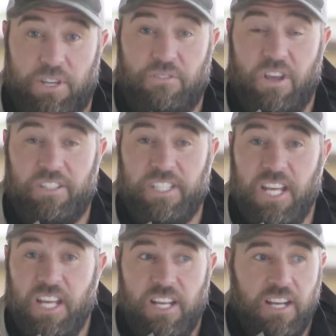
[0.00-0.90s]
rods.
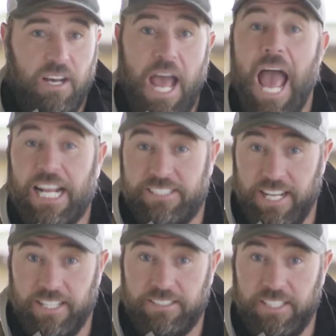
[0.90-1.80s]
Uh,
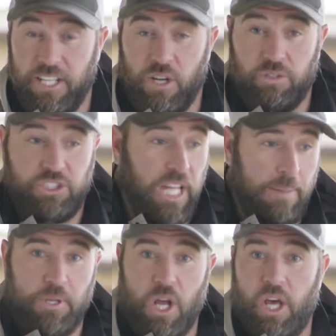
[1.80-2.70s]
accidents, you know,
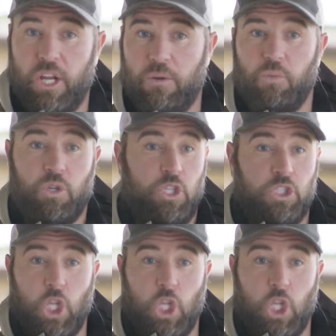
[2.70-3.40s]
stepping on them. We were using